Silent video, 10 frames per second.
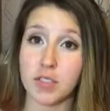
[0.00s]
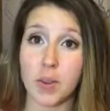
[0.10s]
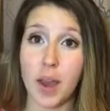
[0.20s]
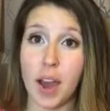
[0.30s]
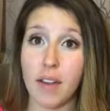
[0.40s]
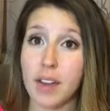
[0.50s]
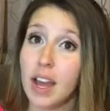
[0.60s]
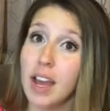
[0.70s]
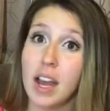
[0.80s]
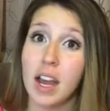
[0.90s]
If you have
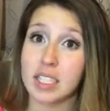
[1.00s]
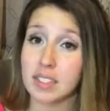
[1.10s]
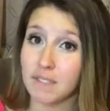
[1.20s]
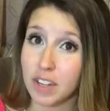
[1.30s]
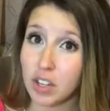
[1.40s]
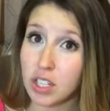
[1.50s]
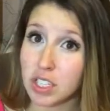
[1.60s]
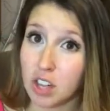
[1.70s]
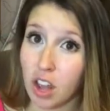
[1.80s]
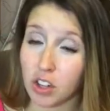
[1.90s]
a severe
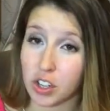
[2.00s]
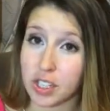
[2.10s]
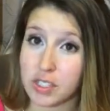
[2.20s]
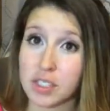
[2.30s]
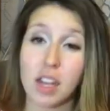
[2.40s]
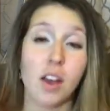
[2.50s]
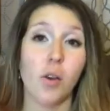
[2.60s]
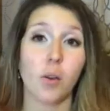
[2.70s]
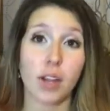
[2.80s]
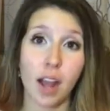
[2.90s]
intolerance
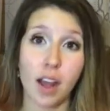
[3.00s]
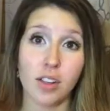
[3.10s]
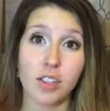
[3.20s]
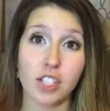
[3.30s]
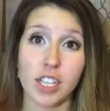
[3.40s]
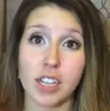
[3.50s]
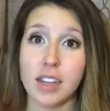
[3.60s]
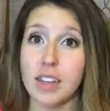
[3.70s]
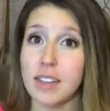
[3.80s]
or an allergy,